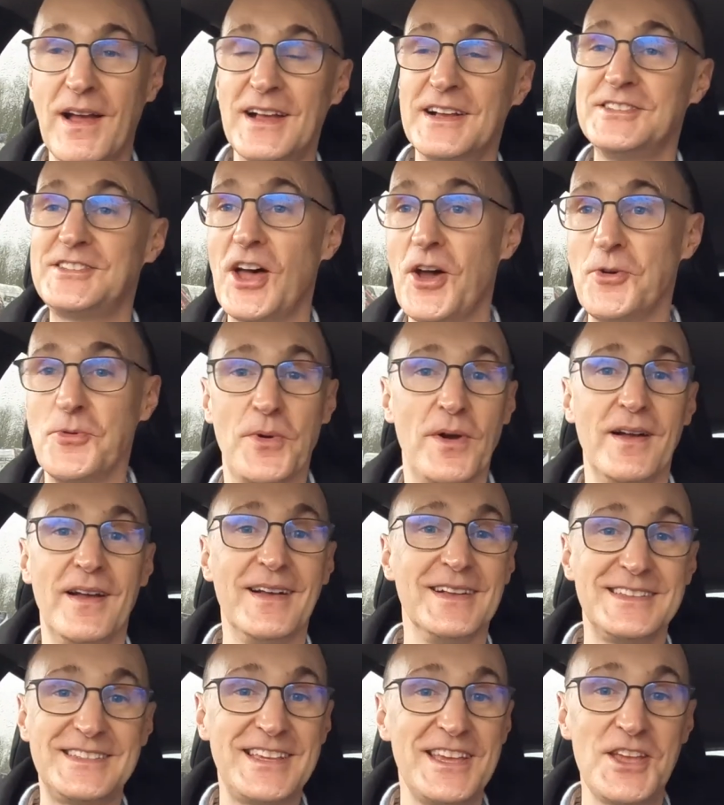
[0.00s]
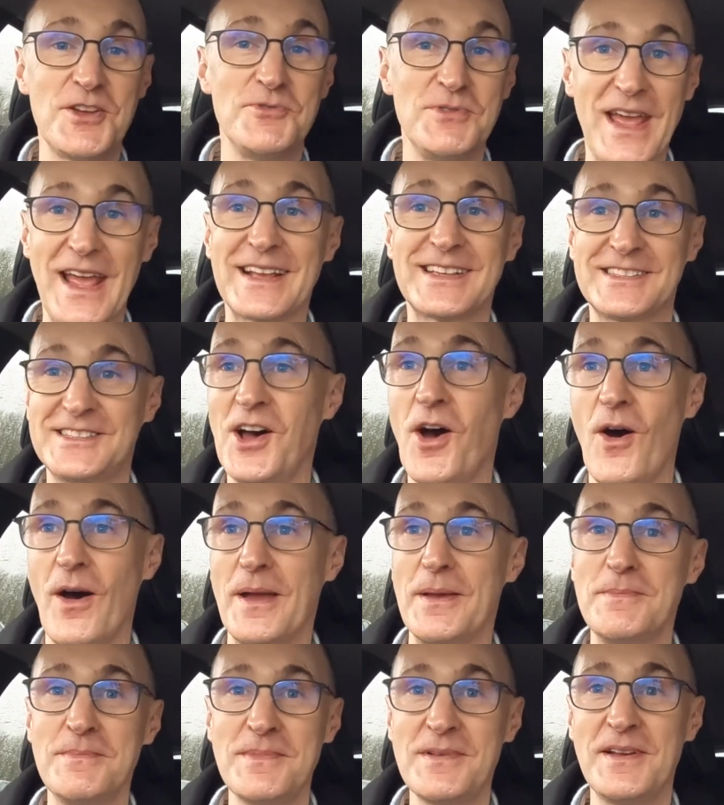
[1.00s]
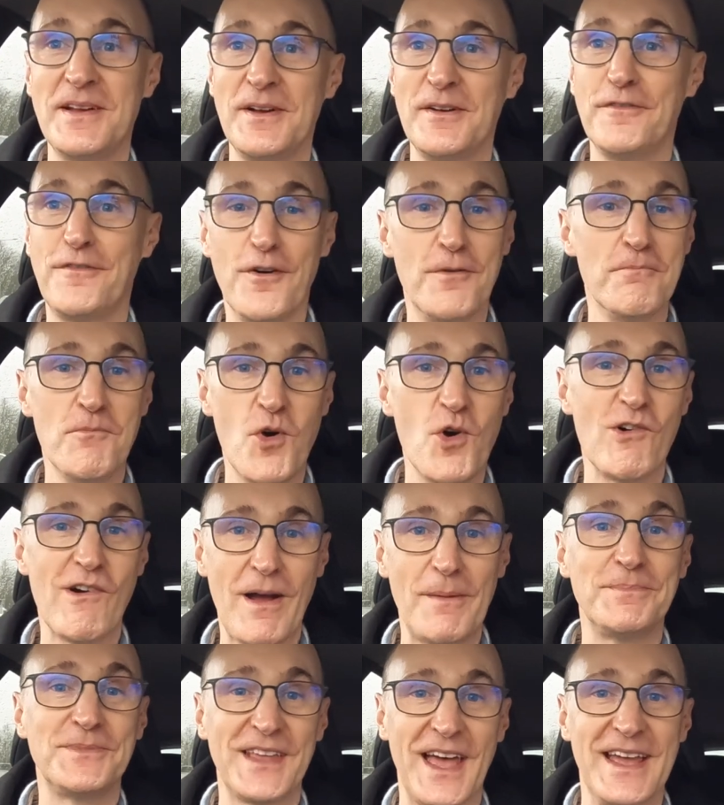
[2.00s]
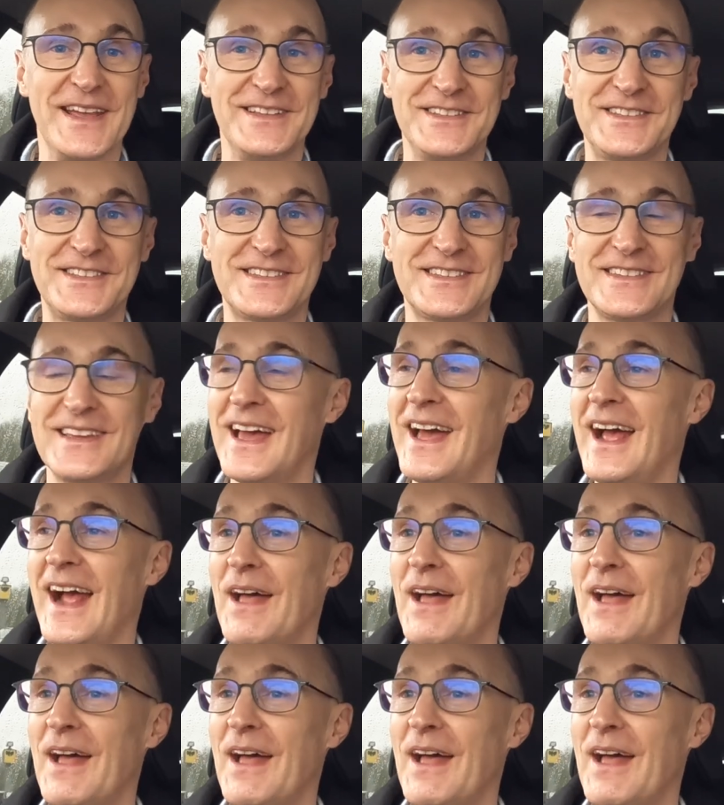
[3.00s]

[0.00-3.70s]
So, see you next time for more updates,